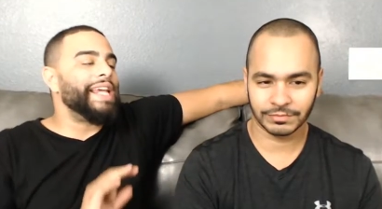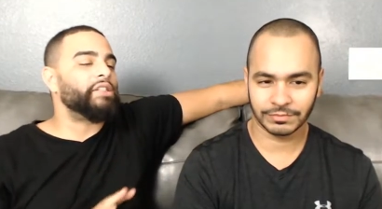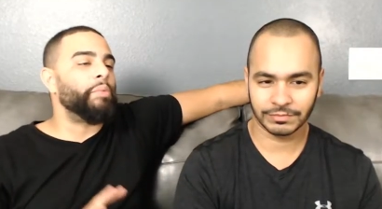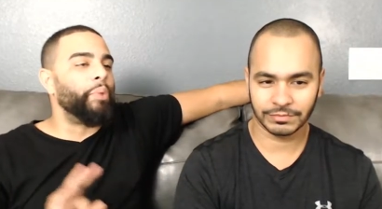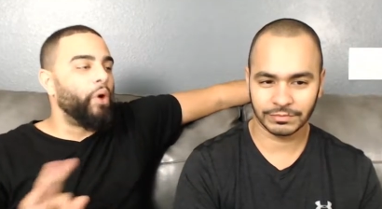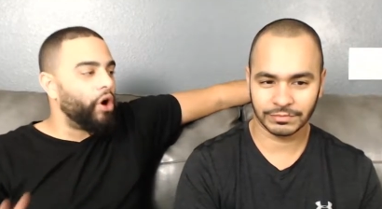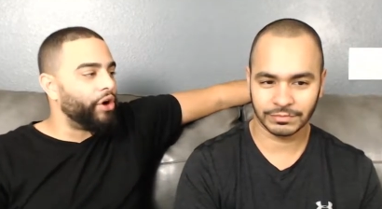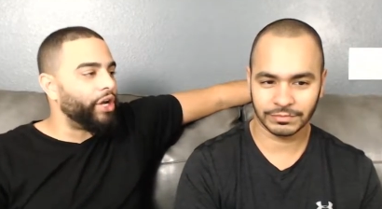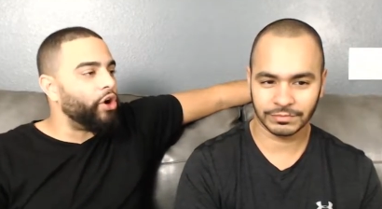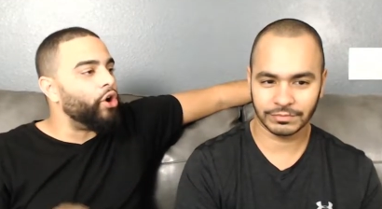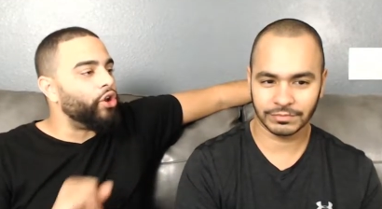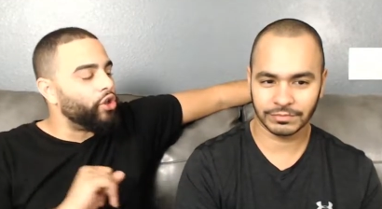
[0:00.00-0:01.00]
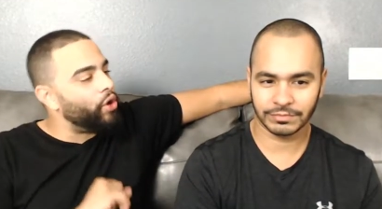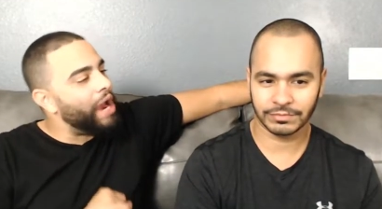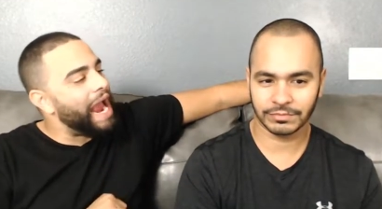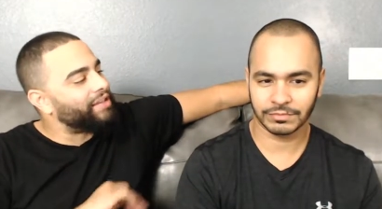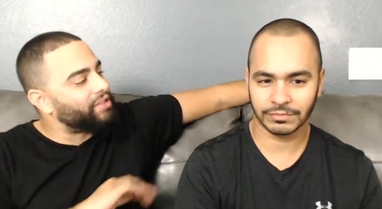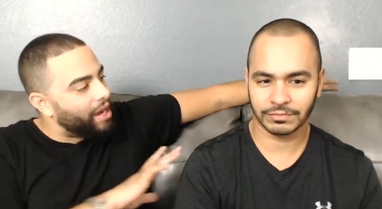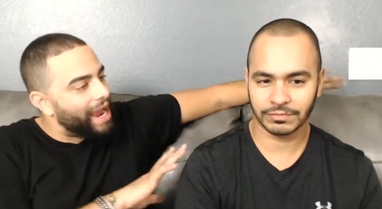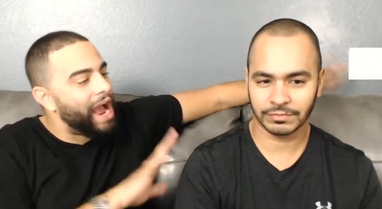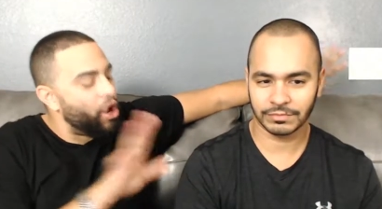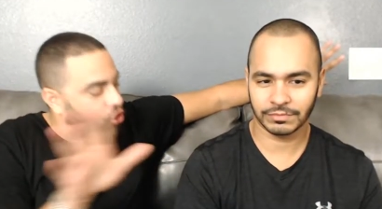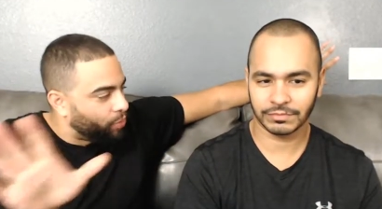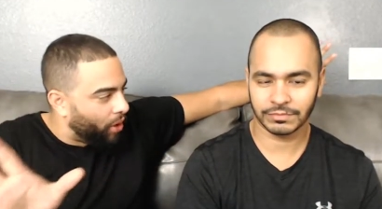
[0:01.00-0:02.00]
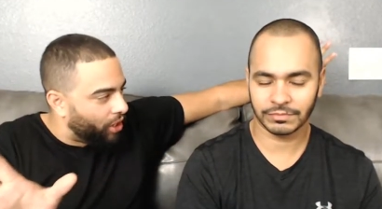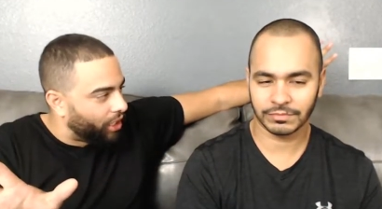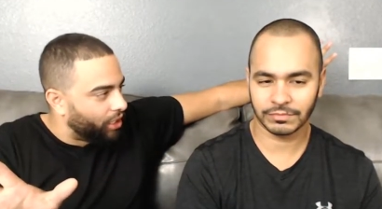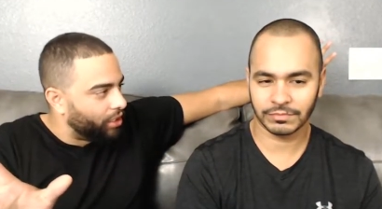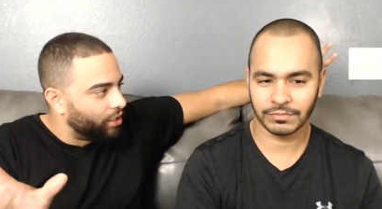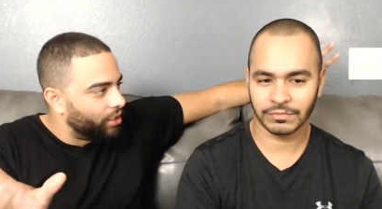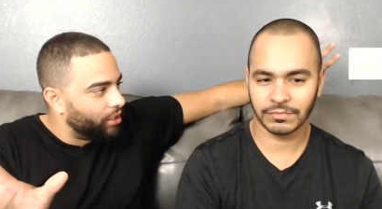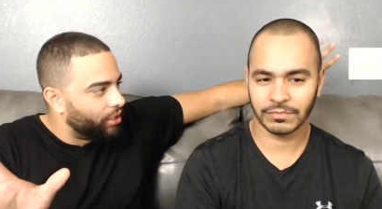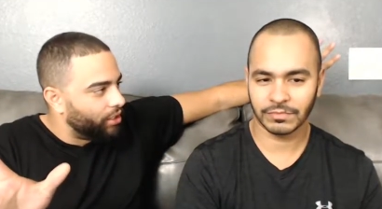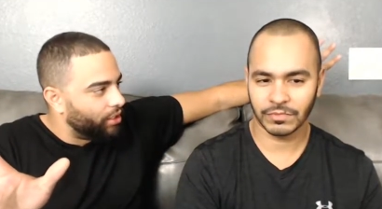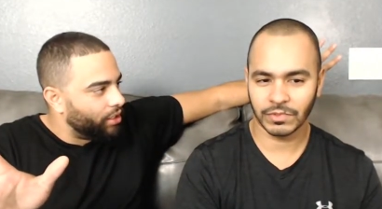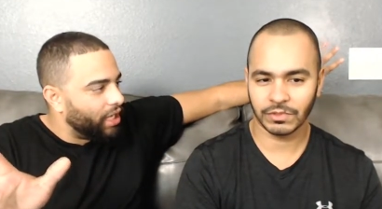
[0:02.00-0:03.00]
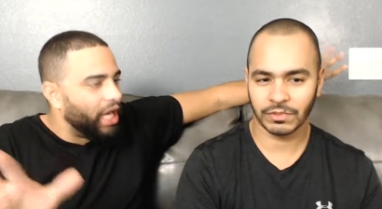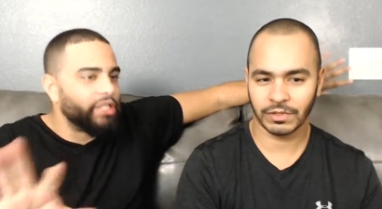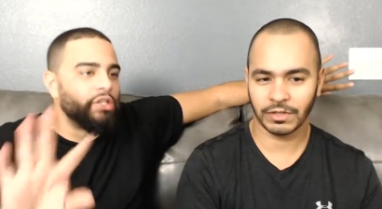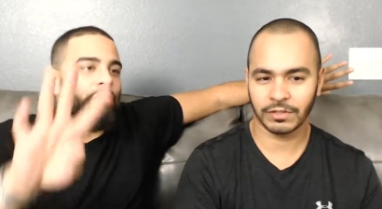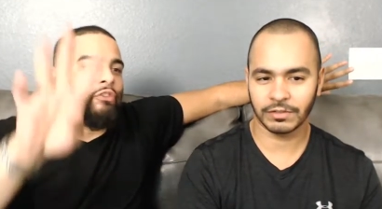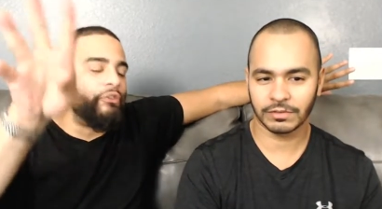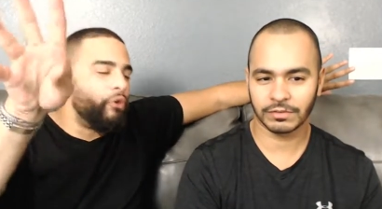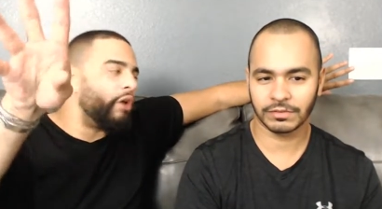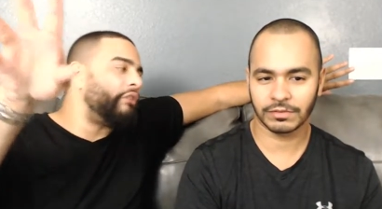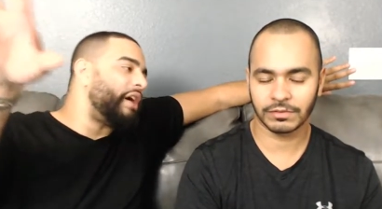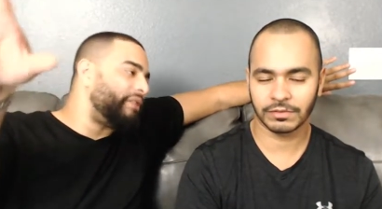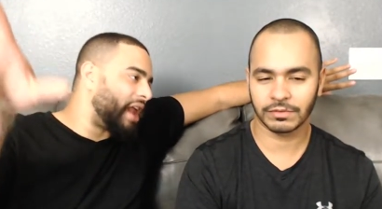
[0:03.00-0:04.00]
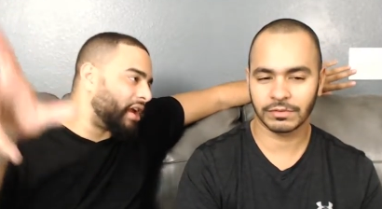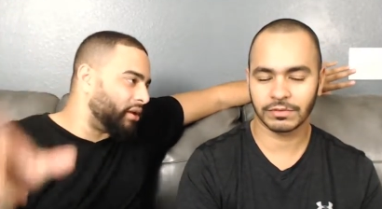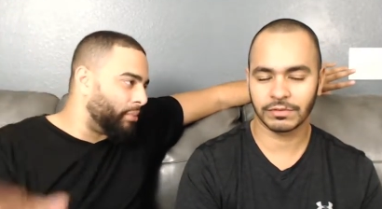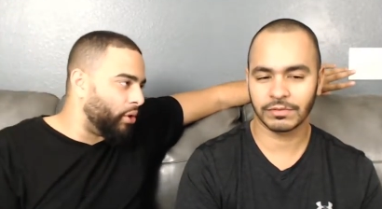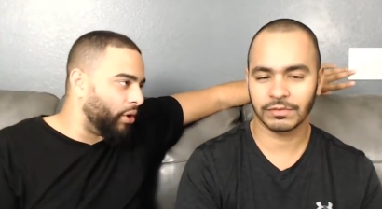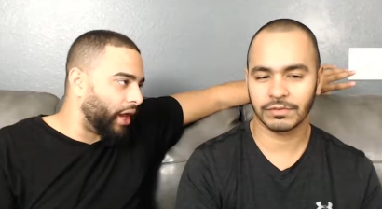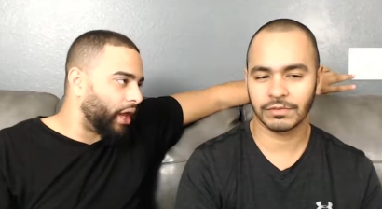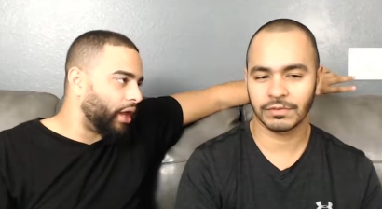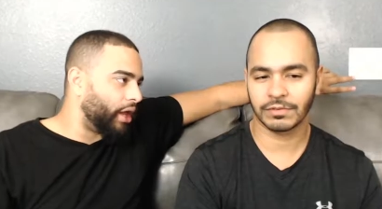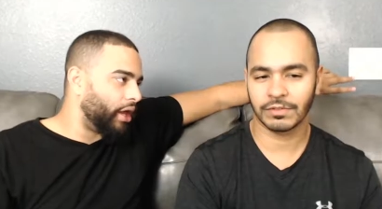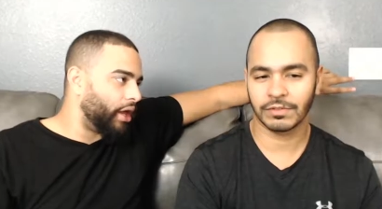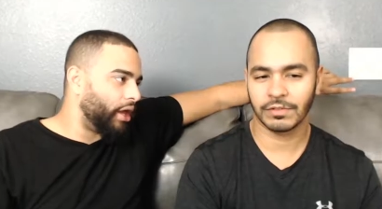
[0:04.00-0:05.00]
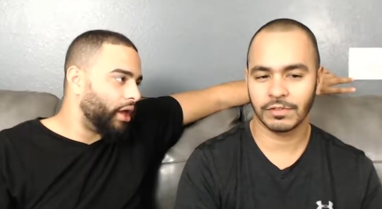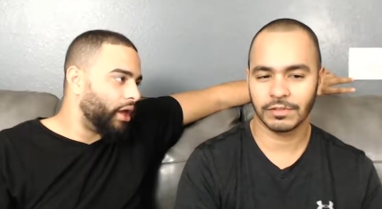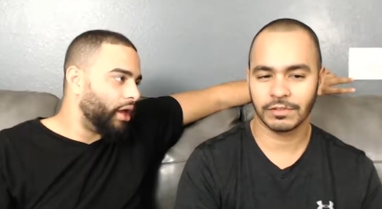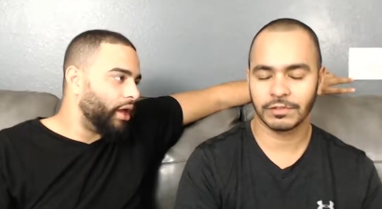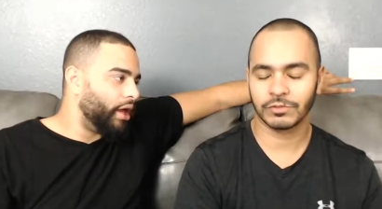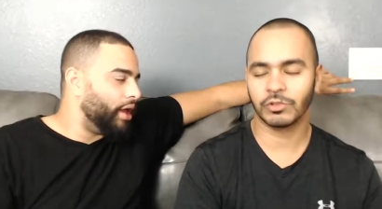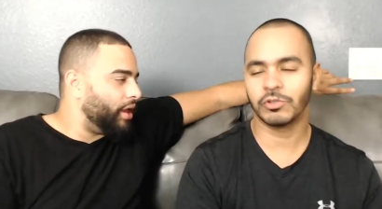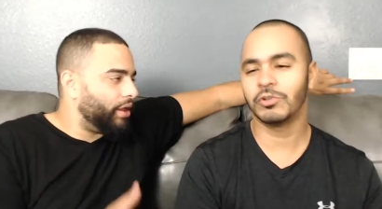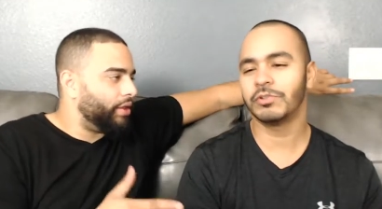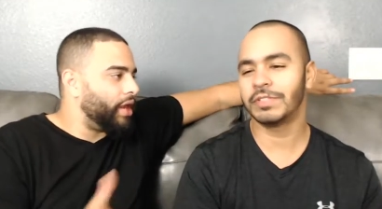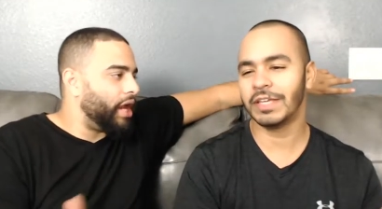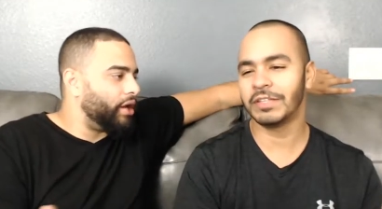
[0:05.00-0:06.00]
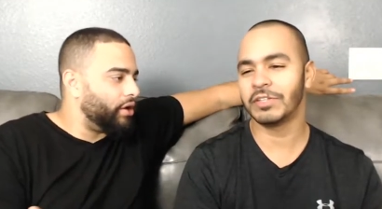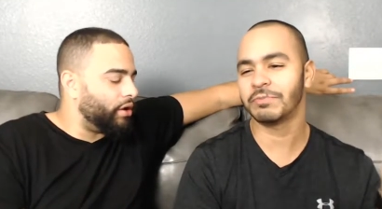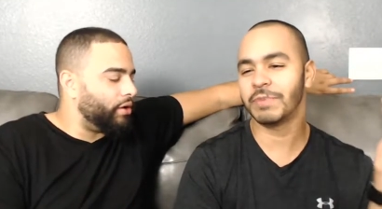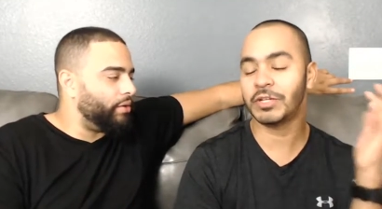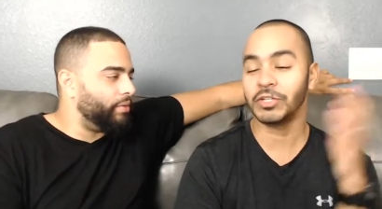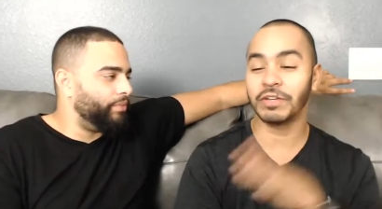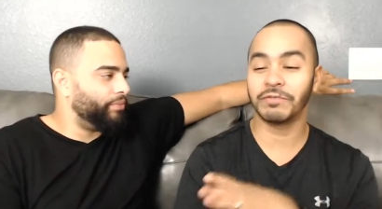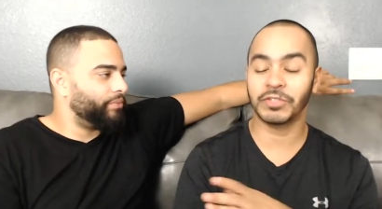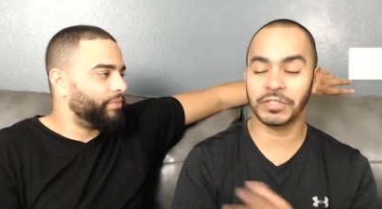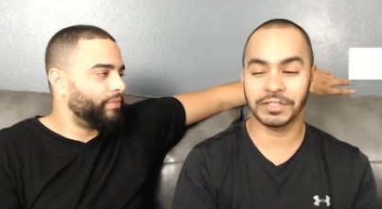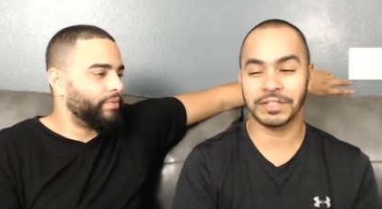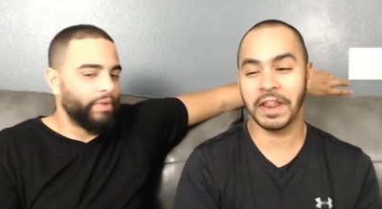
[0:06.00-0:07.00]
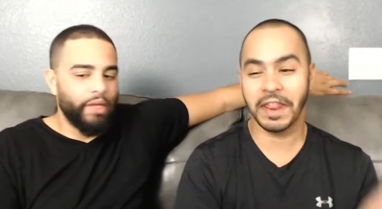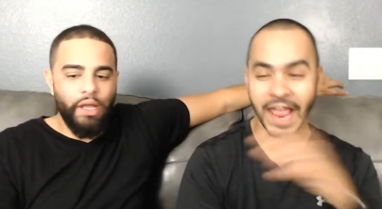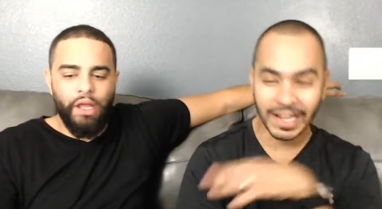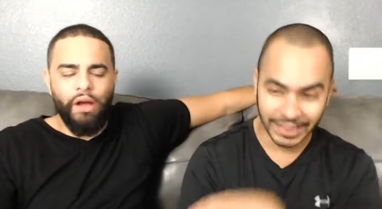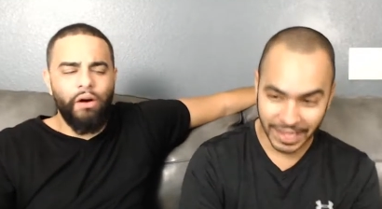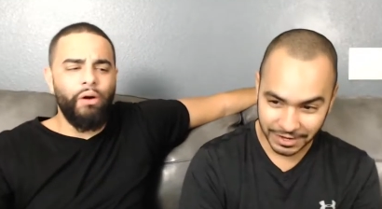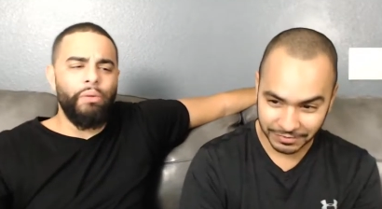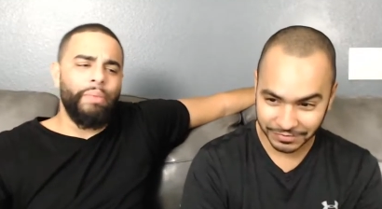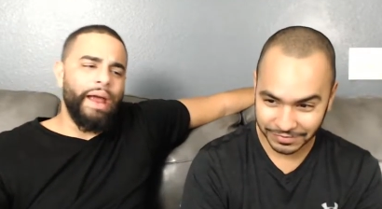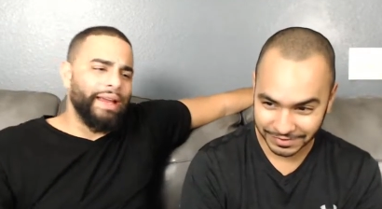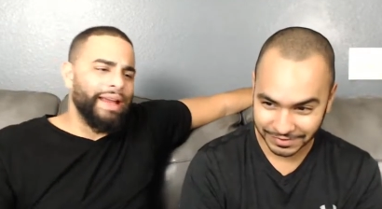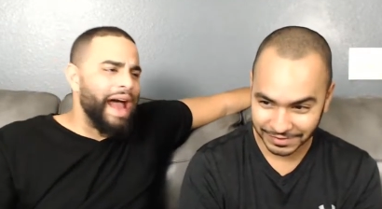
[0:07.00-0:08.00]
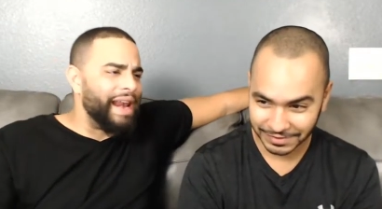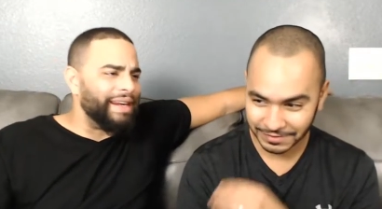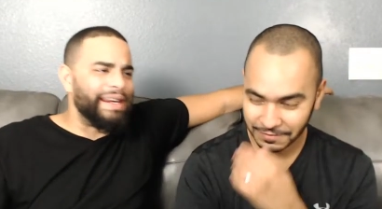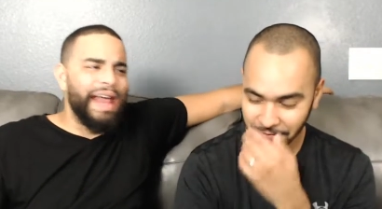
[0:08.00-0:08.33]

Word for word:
Speaker 1: takes a party or has a house party okay. until four or five o'clock in the morning. So you're
Speaker 2: saying there's know, major differences in
Speaker 1: nightlife? Oh my God,